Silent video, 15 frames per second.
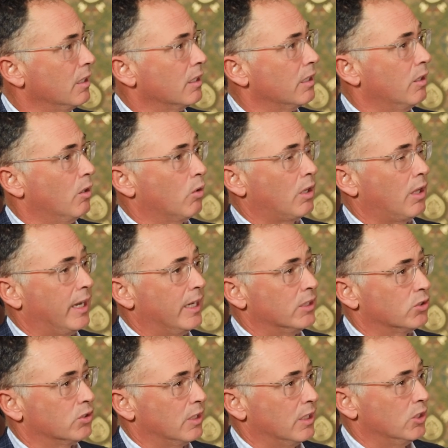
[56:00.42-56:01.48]
you know,
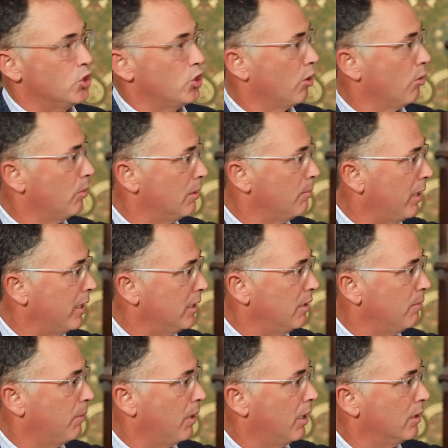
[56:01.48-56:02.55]
clients in Germany might
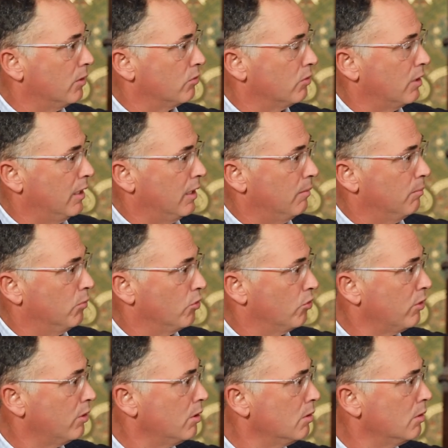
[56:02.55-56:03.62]
need bonds in
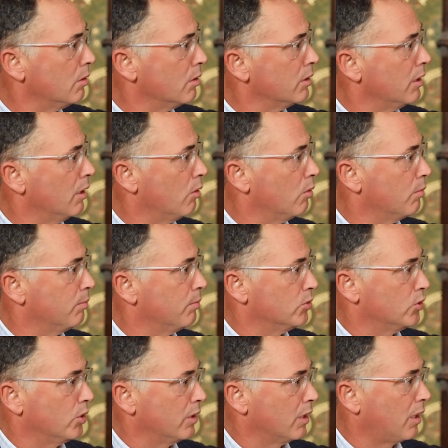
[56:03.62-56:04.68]
Brazil. You know,
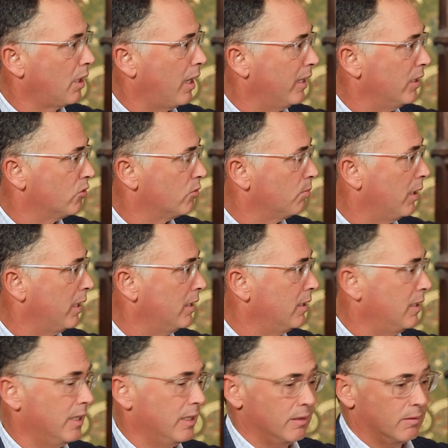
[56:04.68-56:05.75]
Brazilian clients might
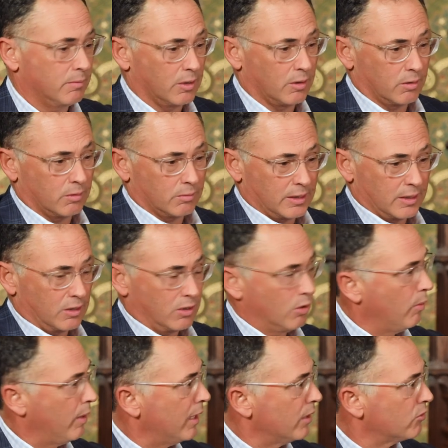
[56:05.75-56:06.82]
need, you know, in the
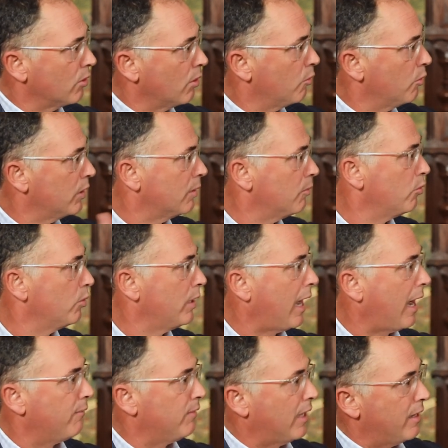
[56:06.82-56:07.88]
U.S. So we can we
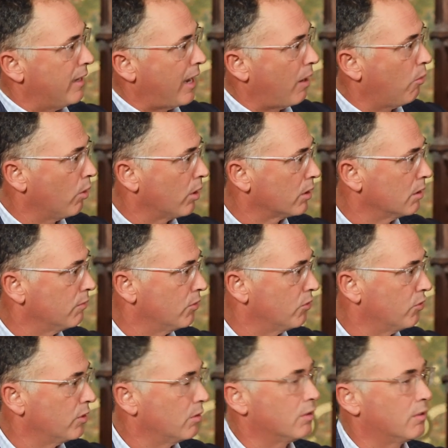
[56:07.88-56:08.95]
have that network to
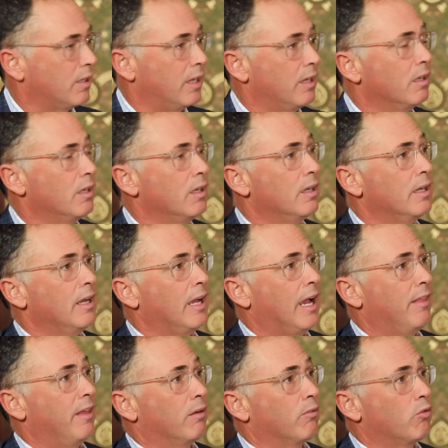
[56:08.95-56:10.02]
facilitate.
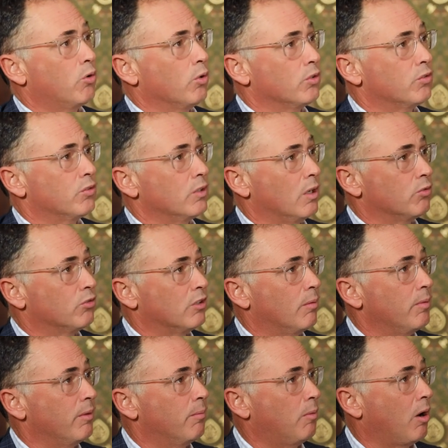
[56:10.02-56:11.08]
And then, of course, you know some
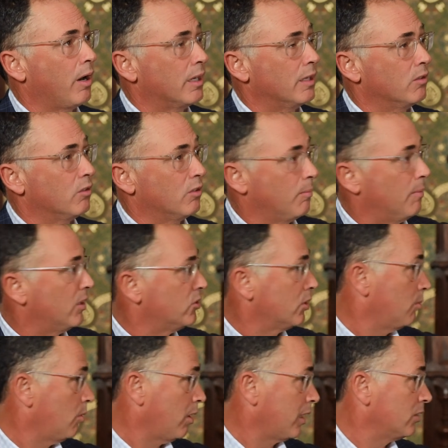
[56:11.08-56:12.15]
of the market, the
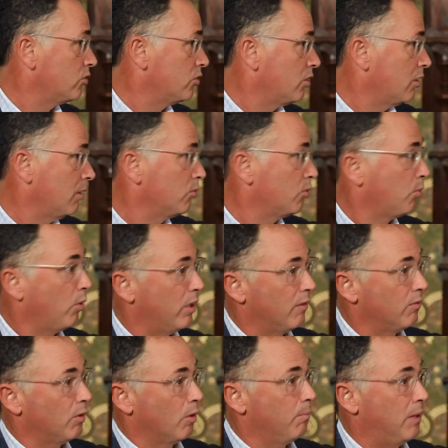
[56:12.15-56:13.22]
domestic markets, to Tim's
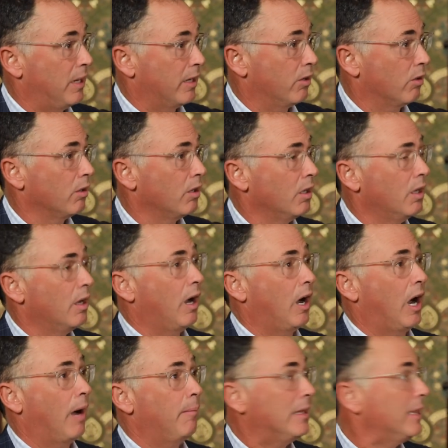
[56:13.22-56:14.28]
point, are bigger,
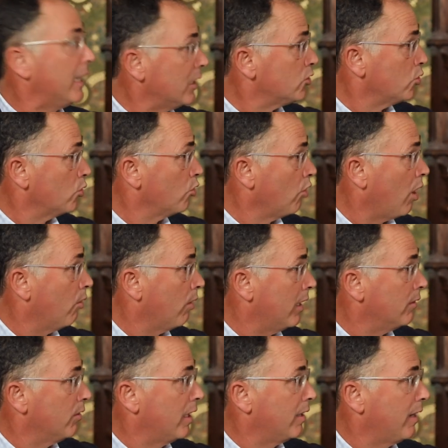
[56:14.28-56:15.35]
uh, and they can still grow.
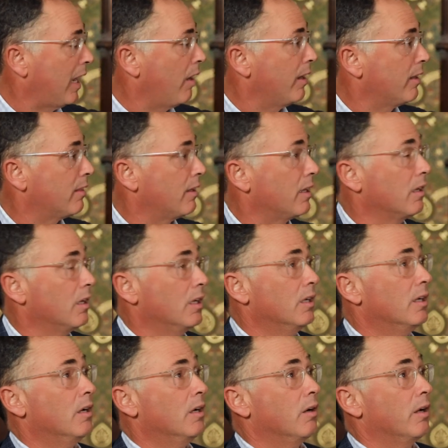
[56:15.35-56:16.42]
Right, right now, I think,
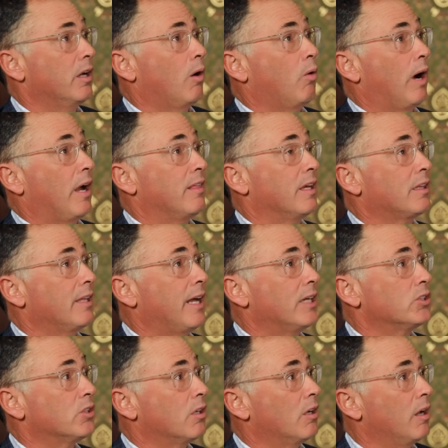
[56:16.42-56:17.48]
you know, I think
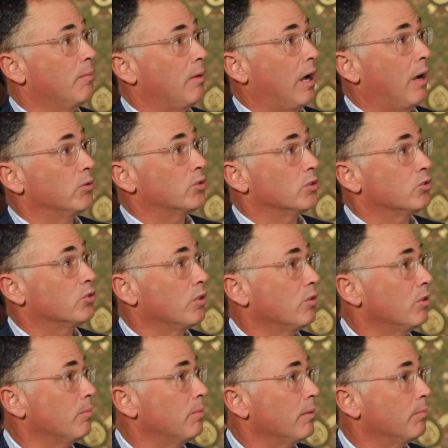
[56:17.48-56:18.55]
last time I was
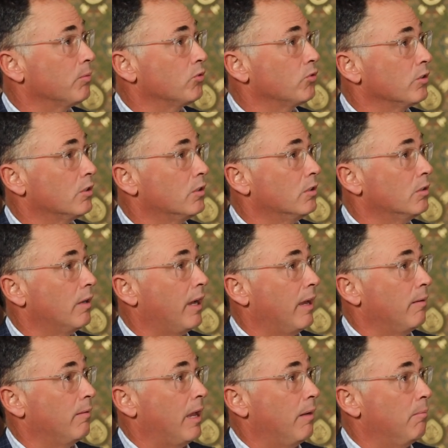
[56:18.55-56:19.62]
concerned about Brazil
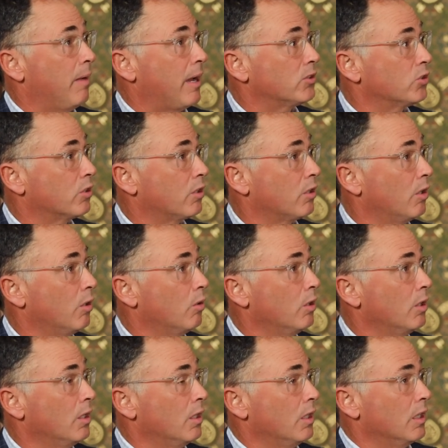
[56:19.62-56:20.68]
and and Mexico.
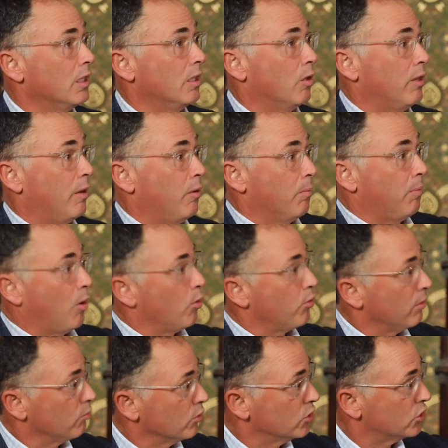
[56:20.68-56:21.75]
You know, they were both
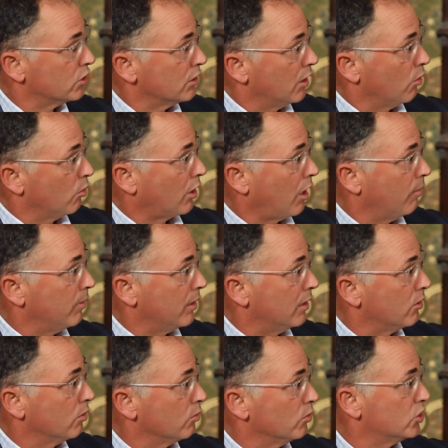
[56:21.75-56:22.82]
in, you know, coming
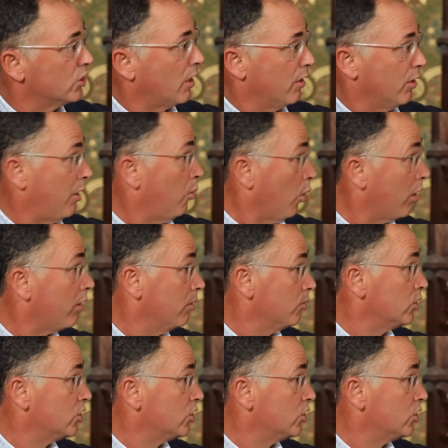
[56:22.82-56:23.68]
into recession. they were in